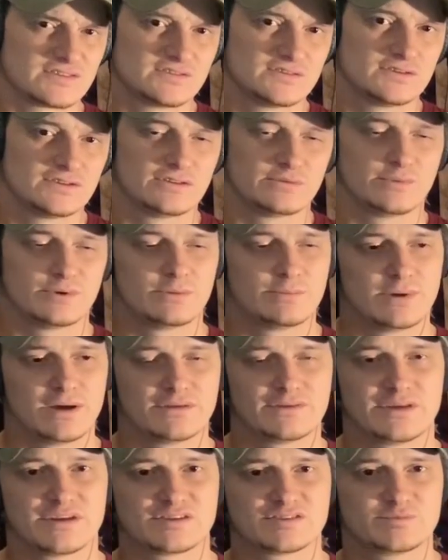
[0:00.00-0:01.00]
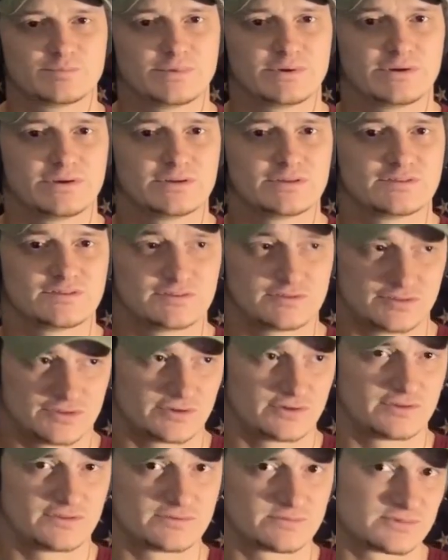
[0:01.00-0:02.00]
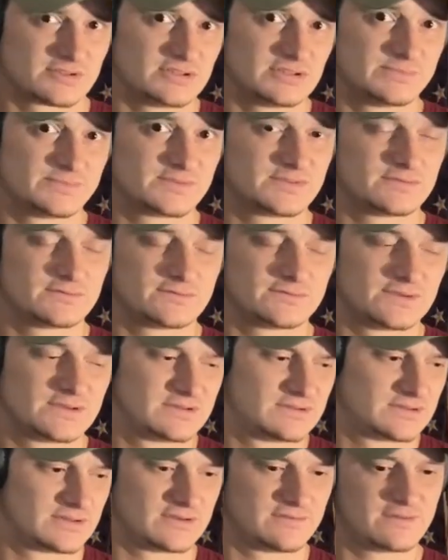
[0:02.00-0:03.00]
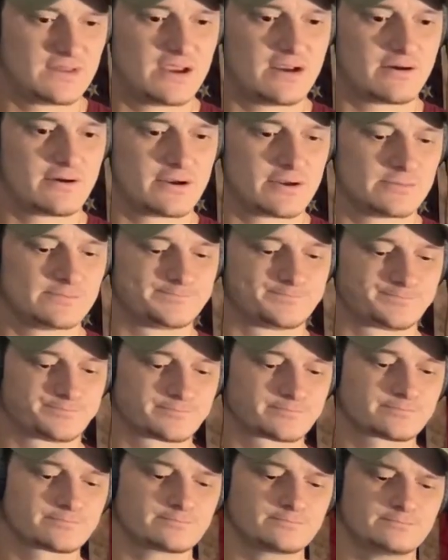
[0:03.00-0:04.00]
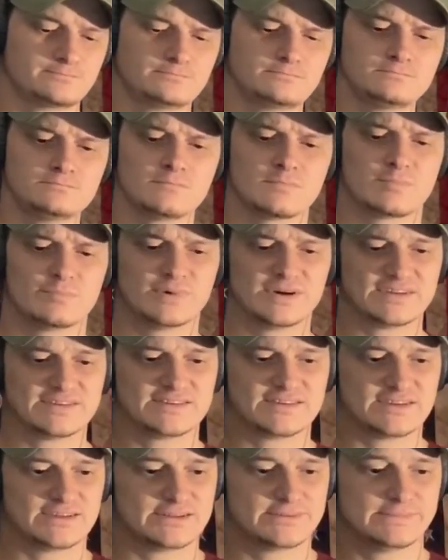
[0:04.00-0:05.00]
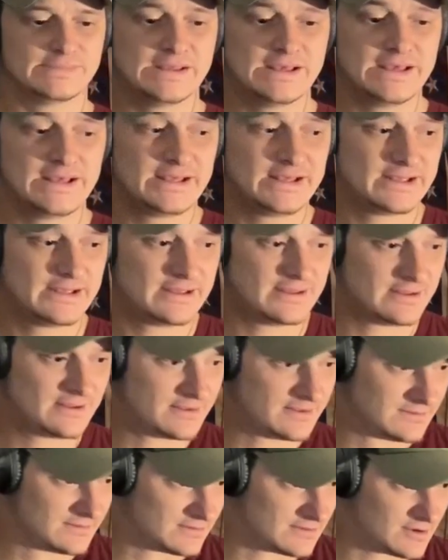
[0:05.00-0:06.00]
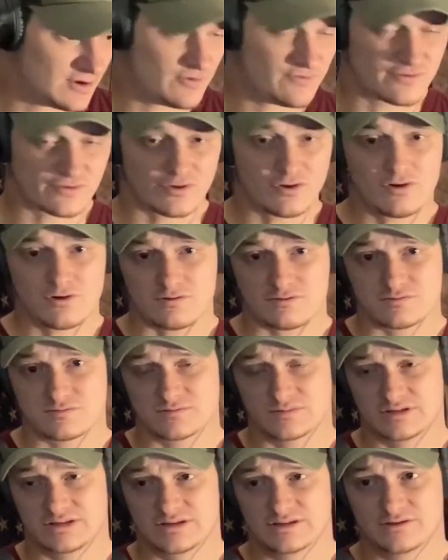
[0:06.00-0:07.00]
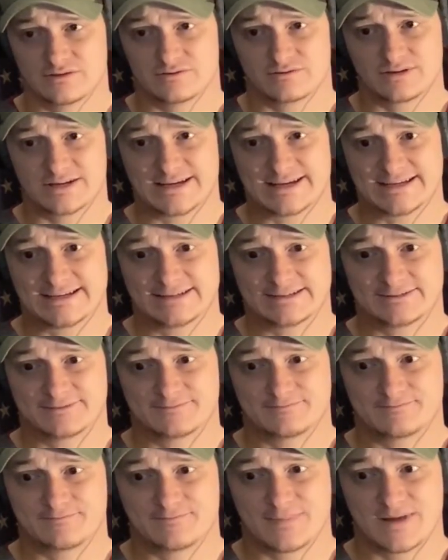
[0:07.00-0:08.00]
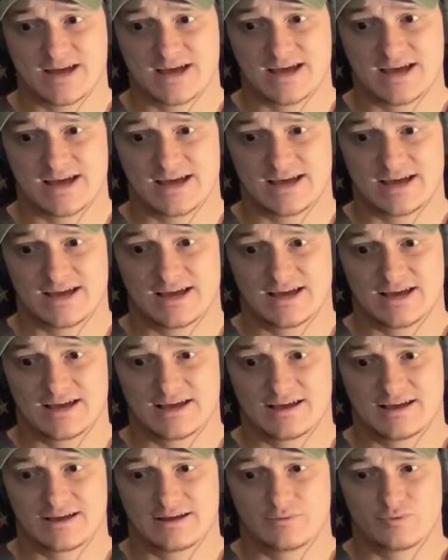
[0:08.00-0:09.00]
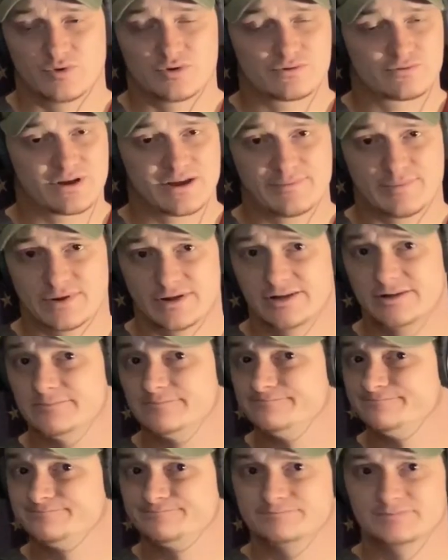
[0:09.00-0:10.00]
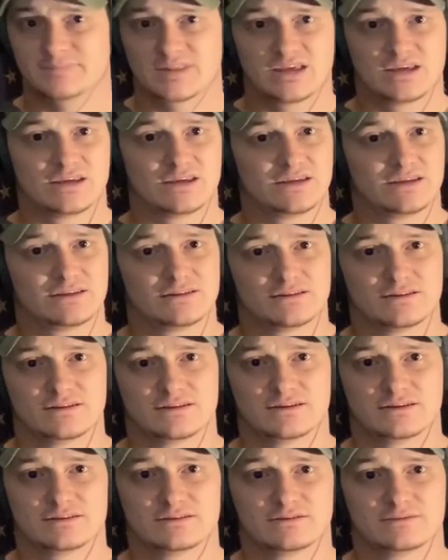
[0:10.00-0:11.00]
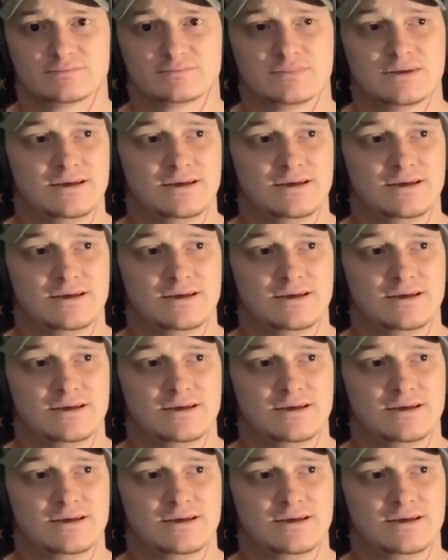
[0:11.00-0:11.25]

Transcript: to you a little bit about that experience and show you some clips of of the area. But um, overall, you know, um, I want to ramp it up and um,